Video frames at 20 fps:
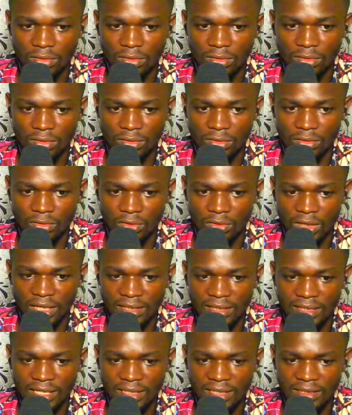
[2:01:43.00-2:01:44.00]
Look at
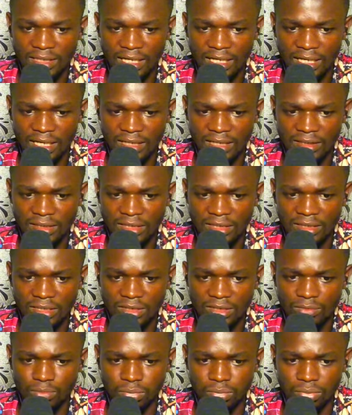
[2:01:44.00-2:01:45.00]
that, guys. This
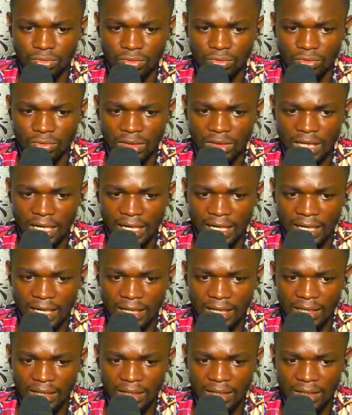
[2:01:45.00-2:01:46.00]
is
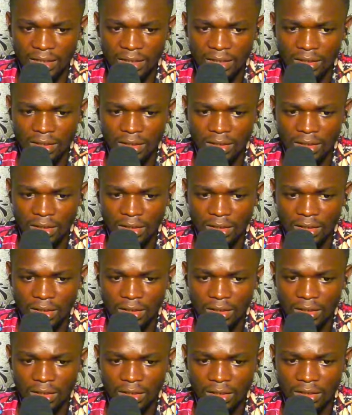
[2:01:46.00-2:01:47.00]
brutal.
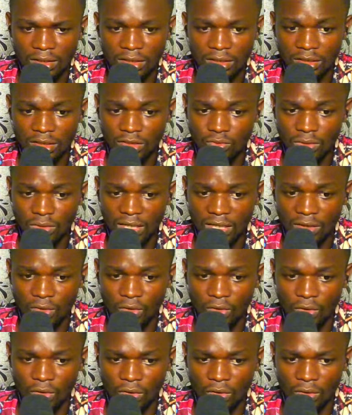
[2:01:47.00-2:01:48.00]
This is what I
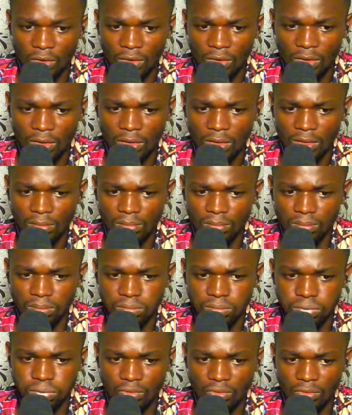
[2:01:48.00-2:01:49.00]
call
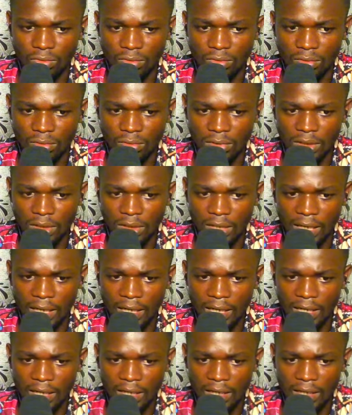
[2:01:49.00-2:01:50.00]

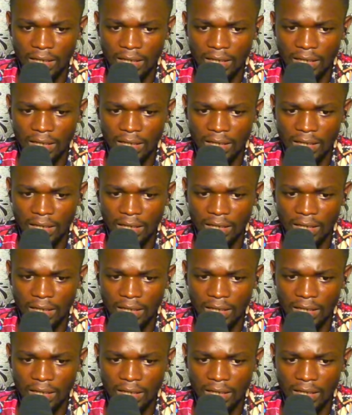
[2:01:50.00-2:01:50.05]
brutal.